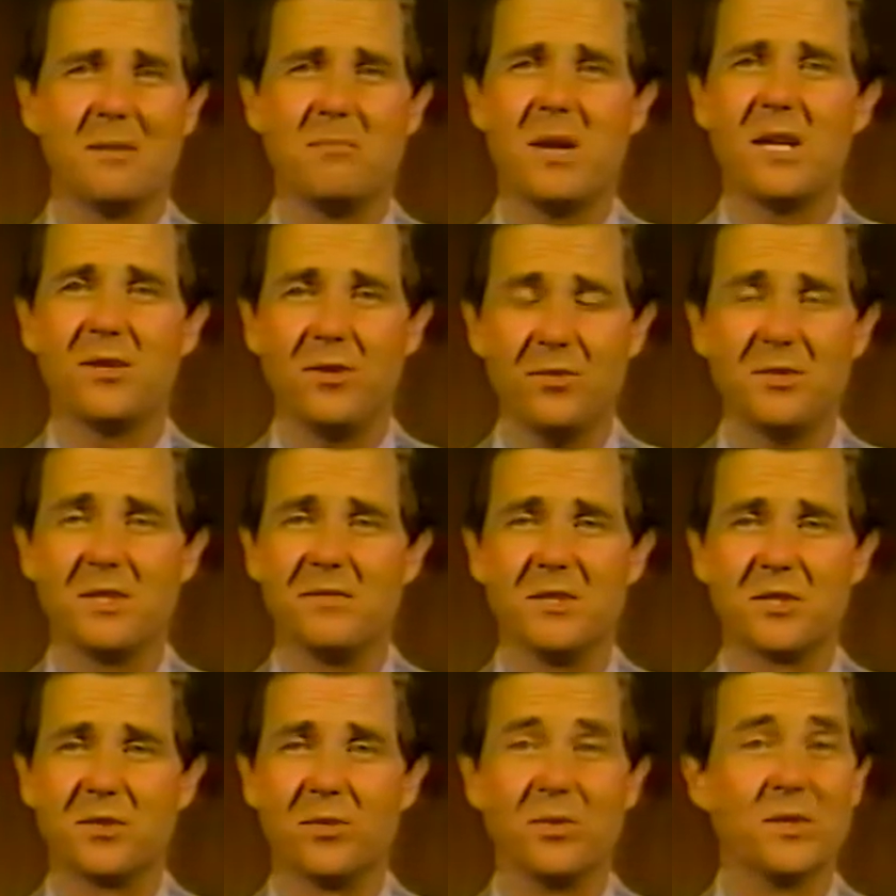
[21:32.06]
can make use of
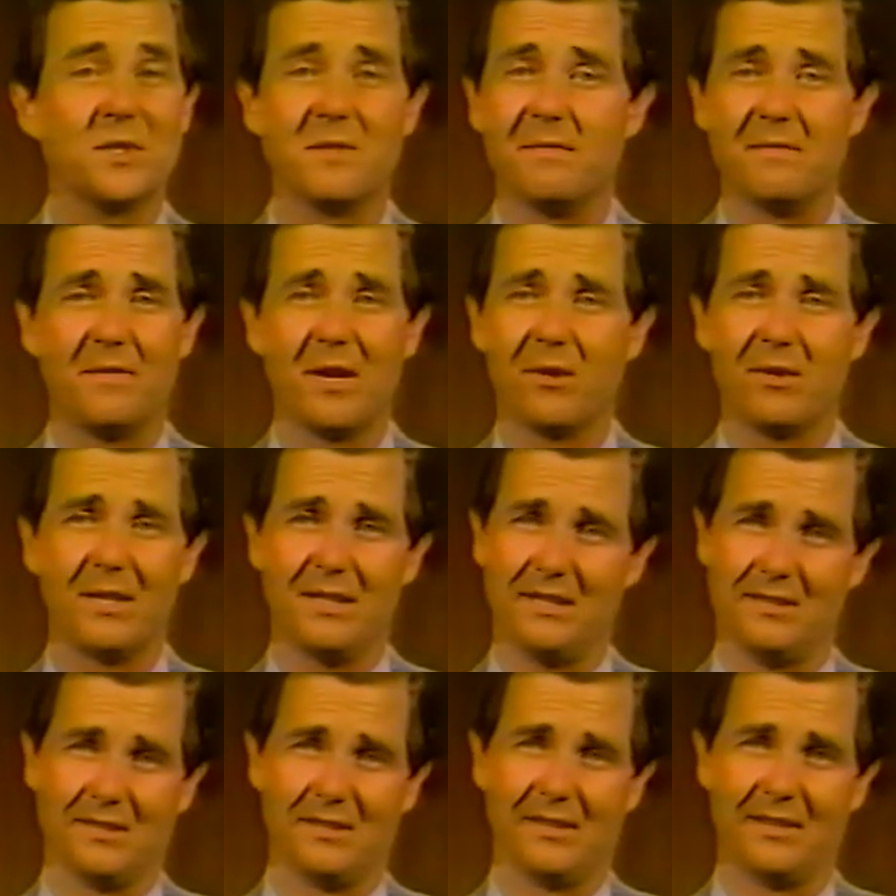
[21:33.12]
this course very
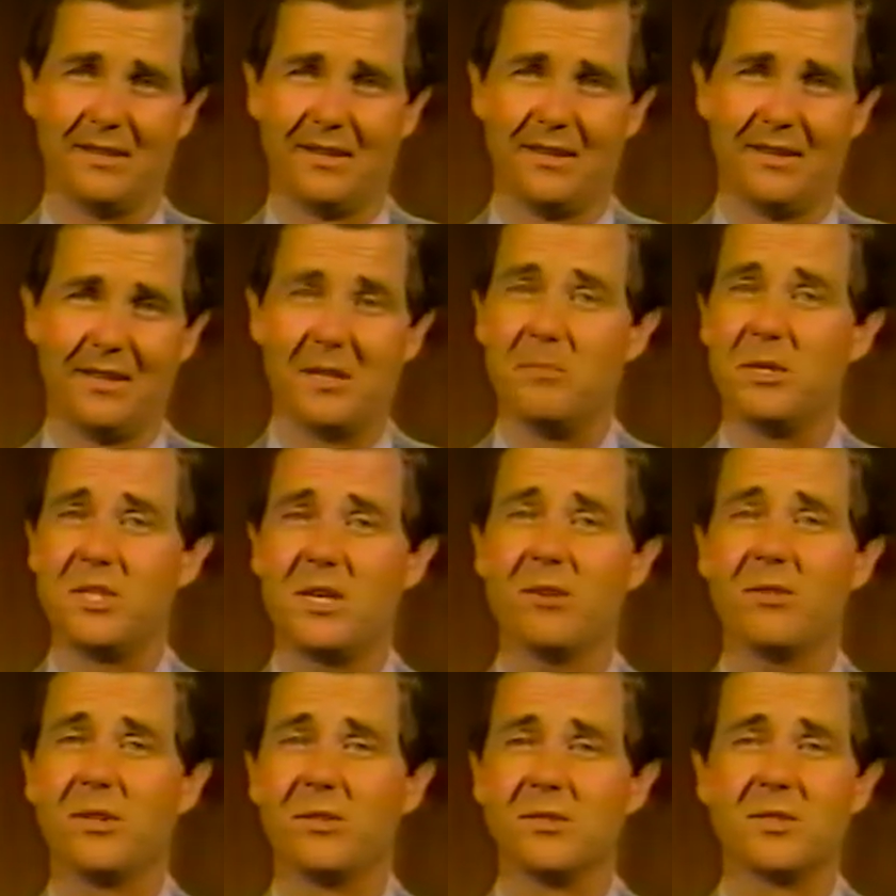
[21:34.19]
easily. The
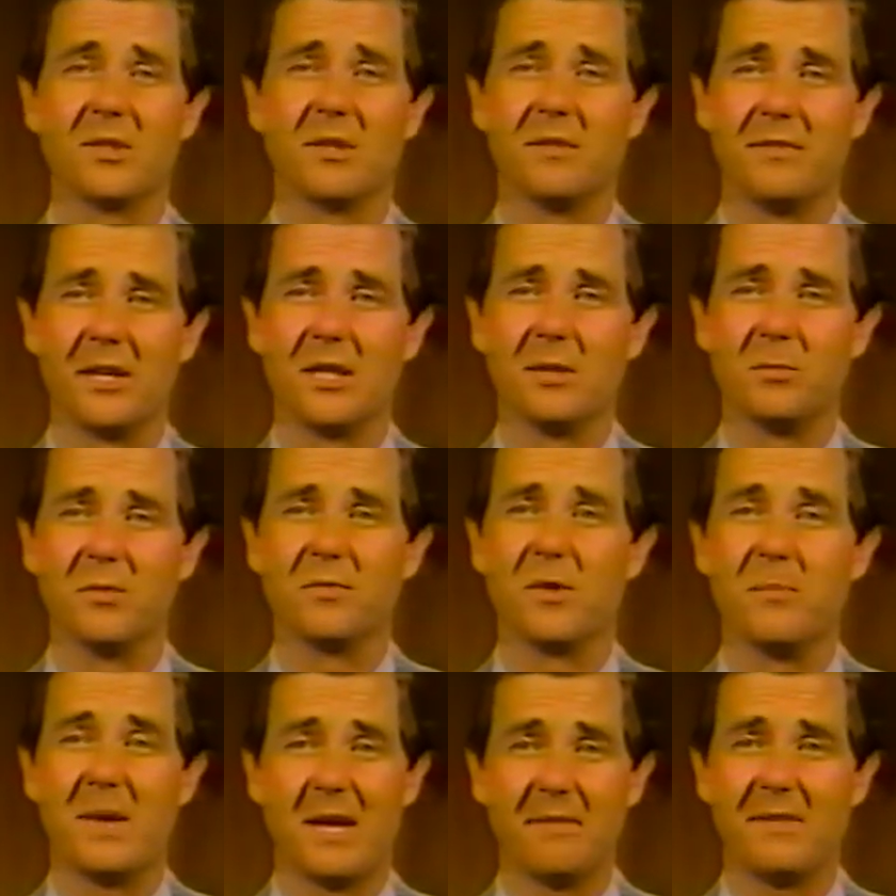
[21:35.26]
materials are available
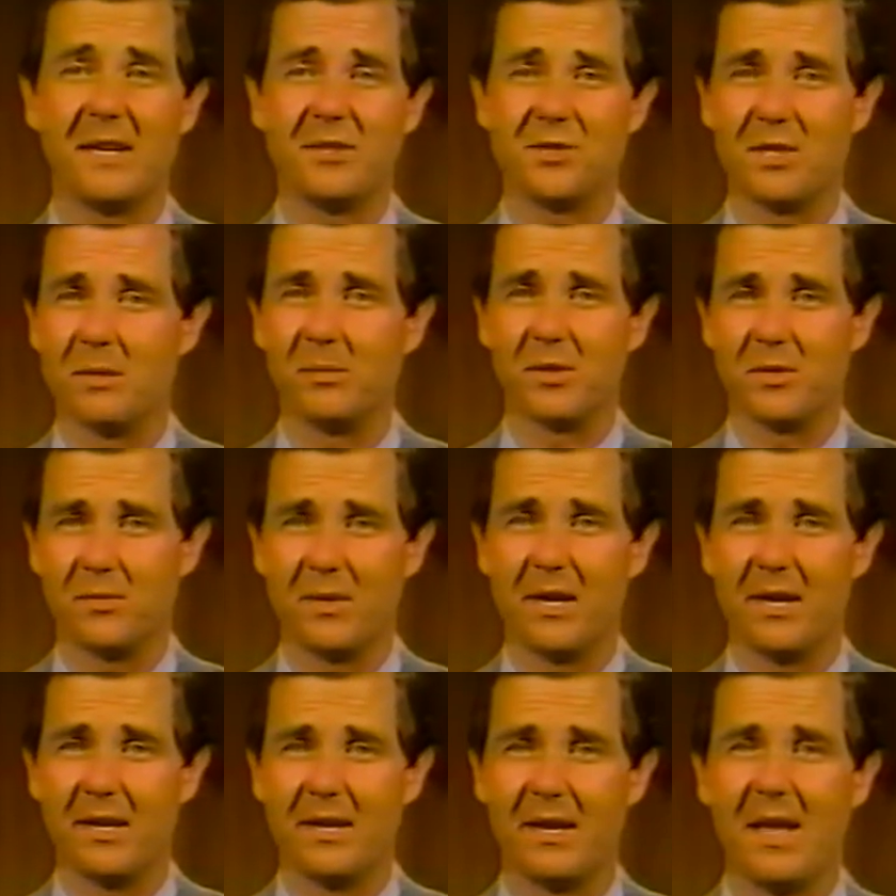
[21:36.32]
from
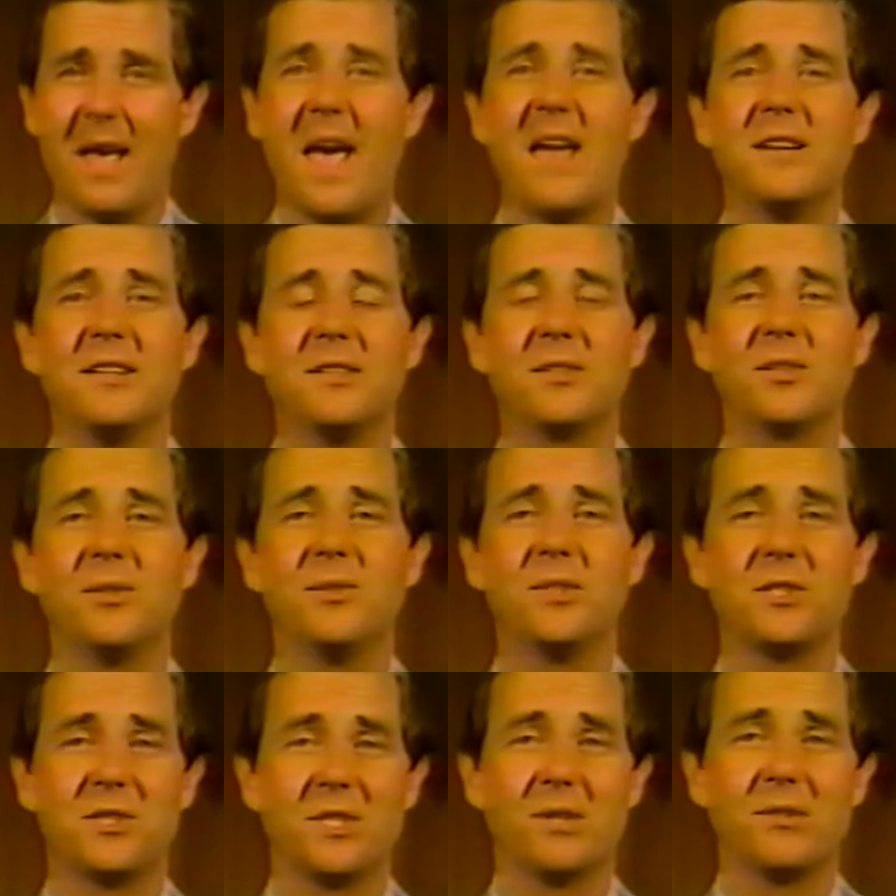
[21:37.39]
FHWA and include
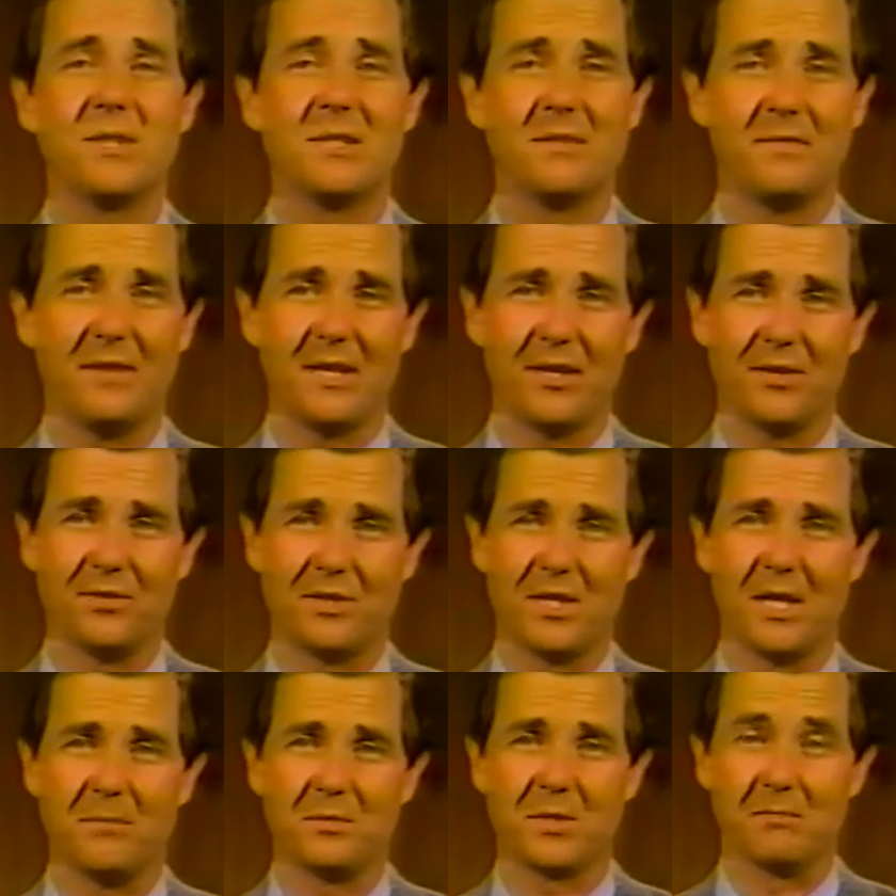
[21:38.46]
a series of
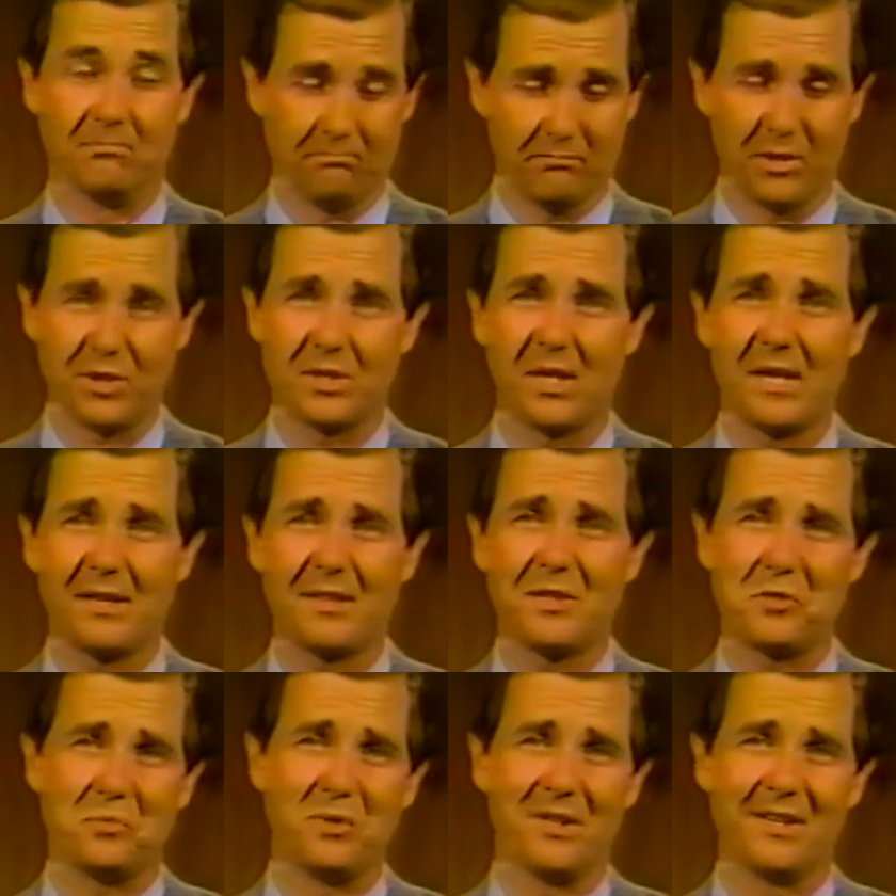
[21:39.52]
videotapes, much like
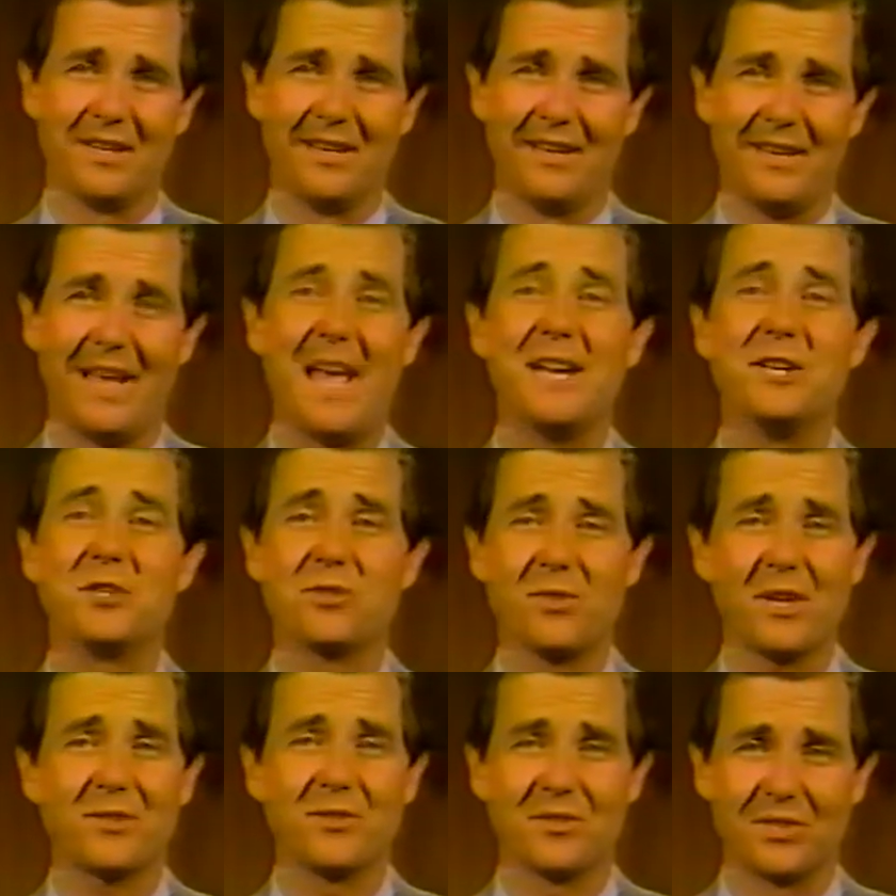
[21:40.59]
this one, an
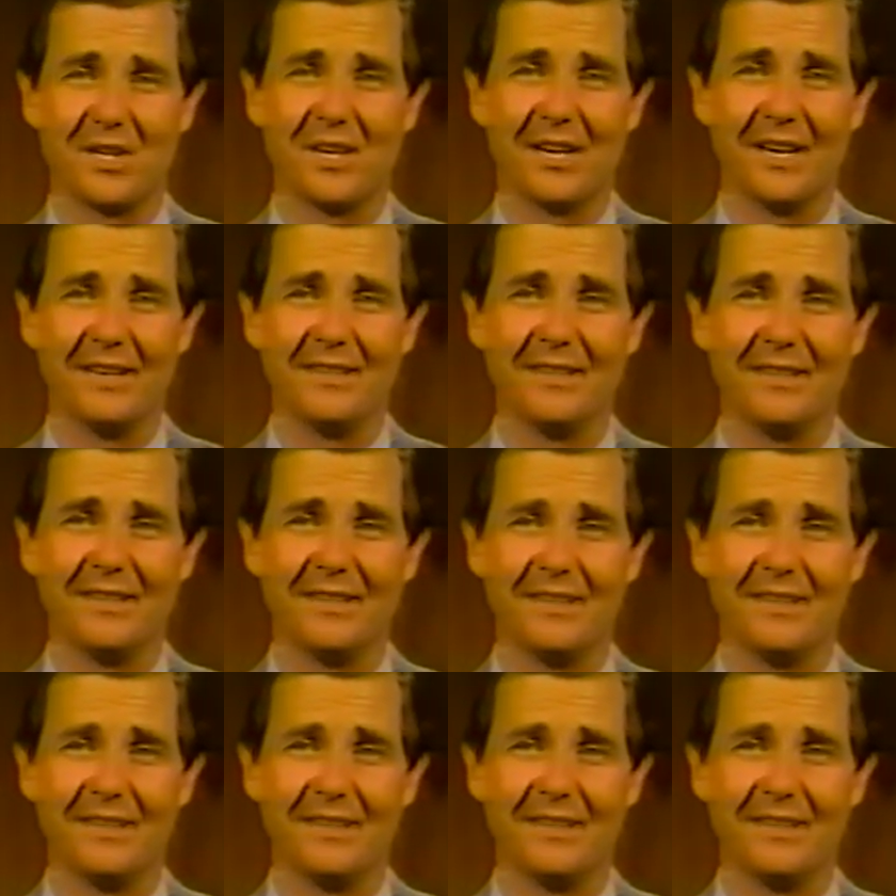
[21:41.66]
instructor's guide.